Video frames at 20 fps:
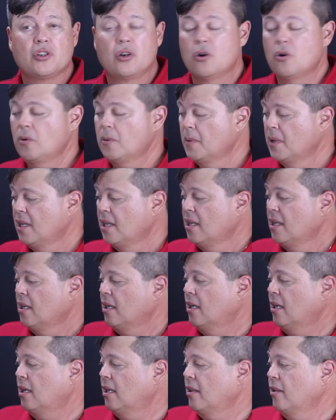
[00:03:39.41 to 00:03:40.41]
So
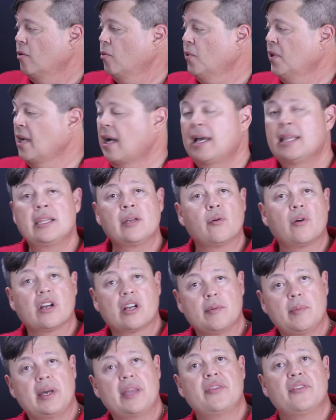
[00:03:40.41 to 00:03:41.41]
uh, we highly
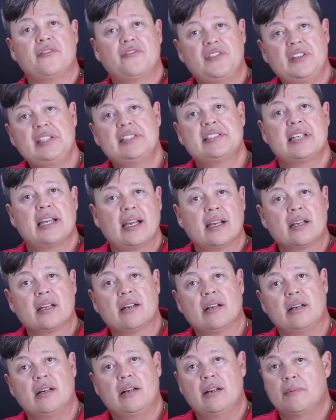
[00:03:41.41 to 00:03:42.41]
recommend the
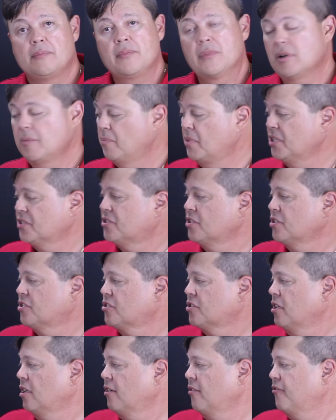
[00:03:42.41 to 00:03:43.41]
VTech um,
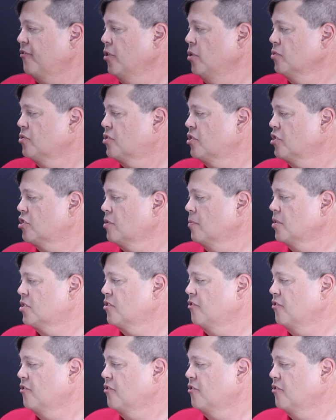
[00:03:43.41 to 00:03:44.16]
business uh, phone system.